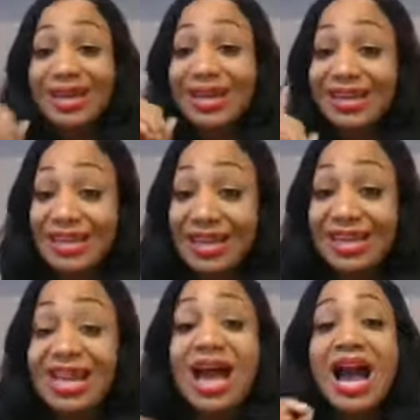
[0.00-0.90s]

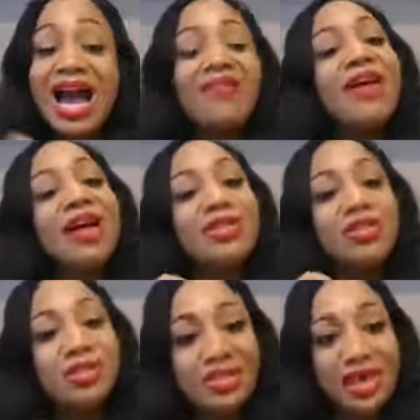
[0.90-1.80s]
again i've had to
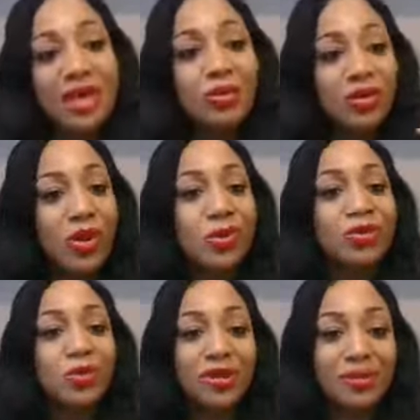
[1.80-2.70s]
decide whether i was
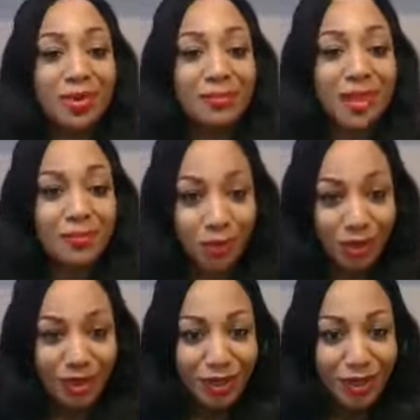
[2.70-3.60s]
going to pay my
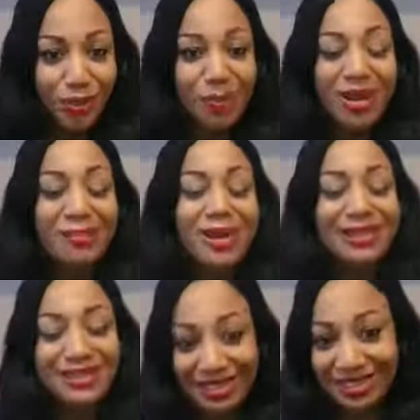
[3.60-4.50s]
mortgage or pay my
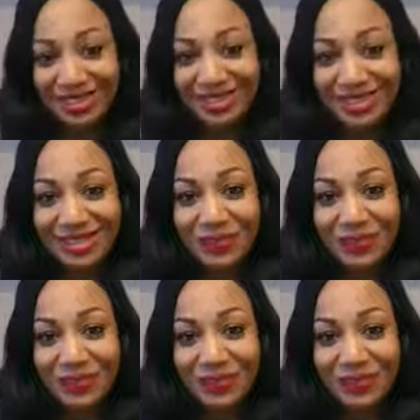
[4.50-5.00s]
lease